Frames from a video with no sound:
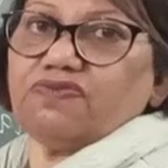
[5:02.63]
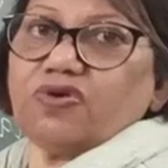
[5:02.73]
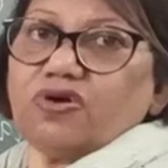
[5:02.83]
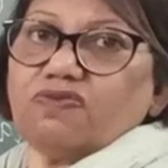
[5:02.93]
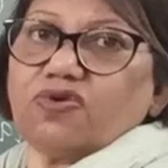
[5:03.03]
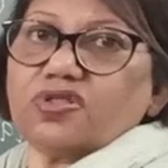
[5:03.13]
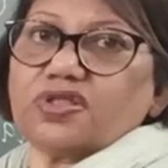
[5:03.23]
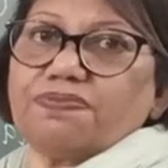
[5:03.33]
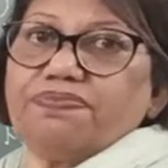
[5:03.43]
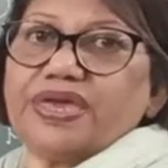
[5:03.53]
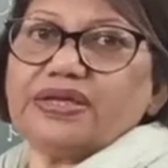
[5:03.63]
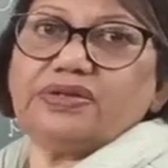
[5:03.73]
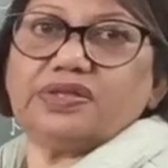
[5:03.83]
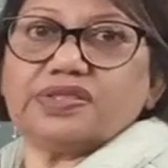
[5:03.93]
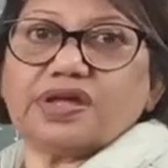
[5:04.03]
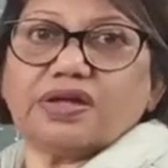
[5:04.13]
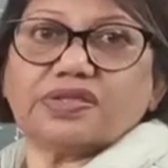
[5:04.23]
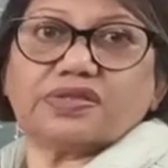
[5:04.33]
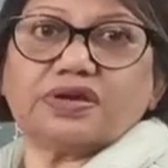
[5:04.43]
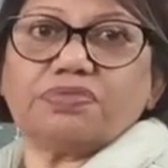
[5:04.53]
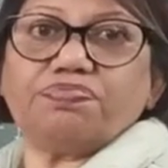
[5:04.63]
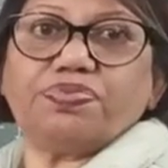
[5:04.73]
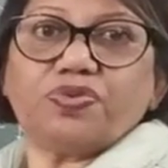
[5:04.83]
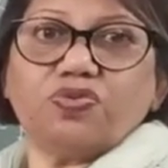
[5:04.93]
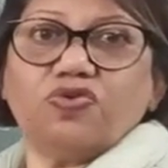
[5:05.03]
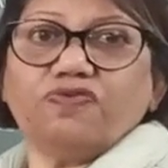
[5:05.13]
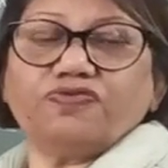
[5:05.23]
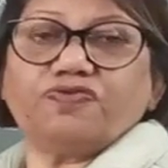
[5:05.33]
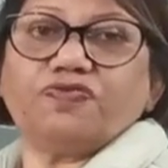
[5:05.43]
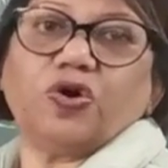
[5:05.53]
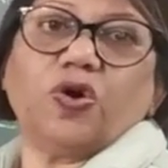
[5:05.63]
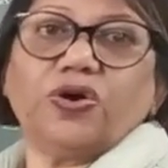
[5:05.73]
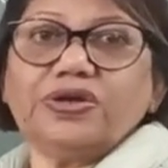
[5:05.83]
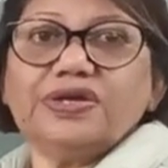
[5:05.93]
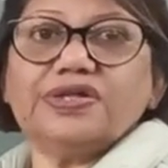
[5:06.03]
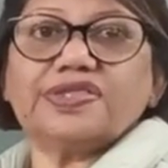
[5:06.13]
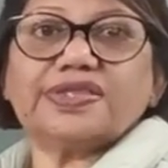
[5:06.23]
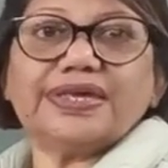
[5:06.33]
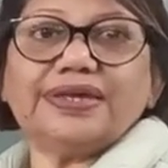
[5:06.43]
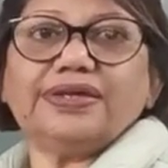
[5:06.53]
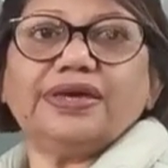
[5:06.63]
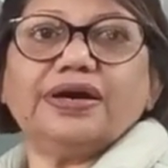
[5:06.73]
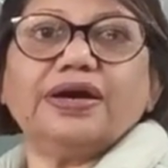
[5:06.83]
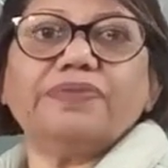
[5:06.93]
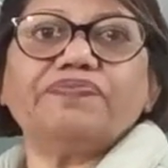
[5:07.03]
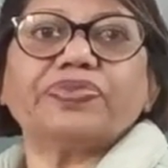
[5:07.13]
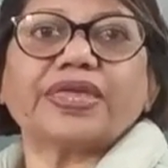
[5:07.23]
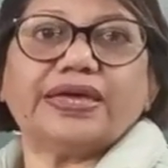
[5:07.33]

War was a big disaster proved for Syria,